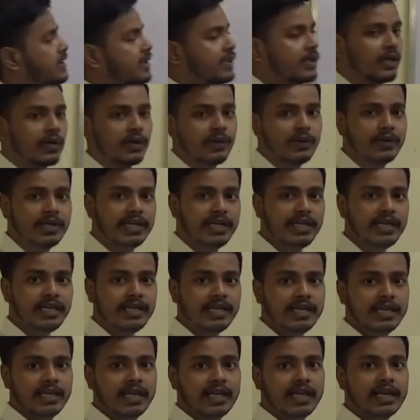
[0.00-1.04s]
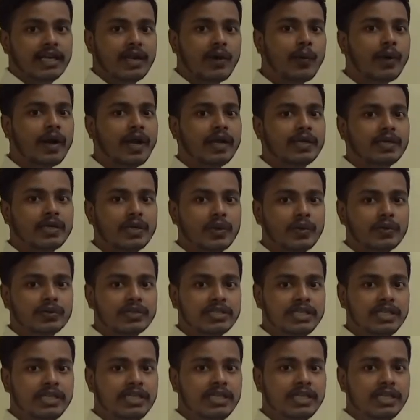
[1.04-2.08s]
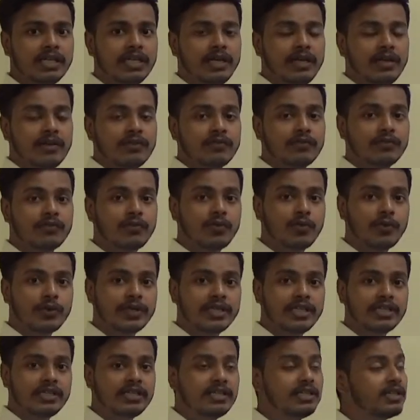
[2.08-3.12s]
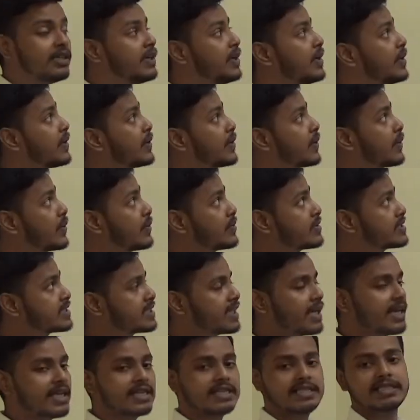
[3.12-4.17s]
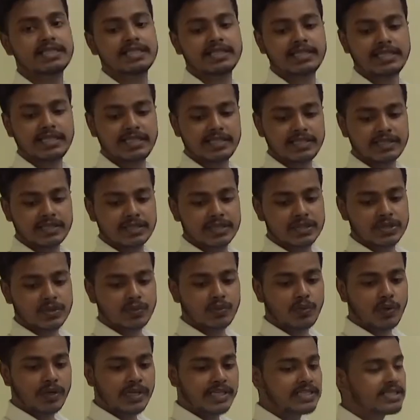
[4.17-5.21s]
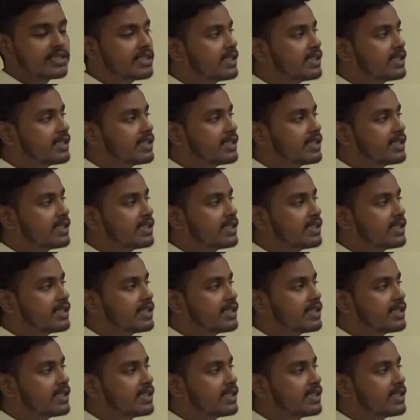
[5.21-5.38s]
Okay, now write down the Fourier cosine series. So what is the